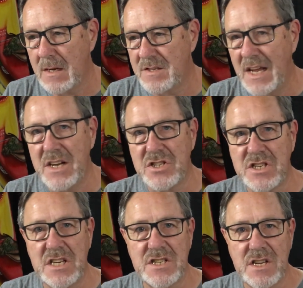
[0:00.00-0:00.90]

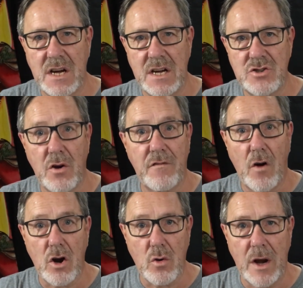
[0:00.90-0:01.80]
tendencies to a
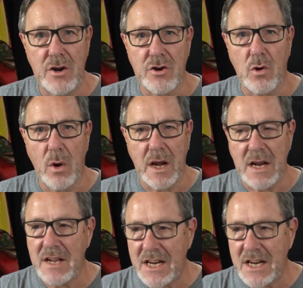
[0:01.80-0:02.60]
far greater degree. And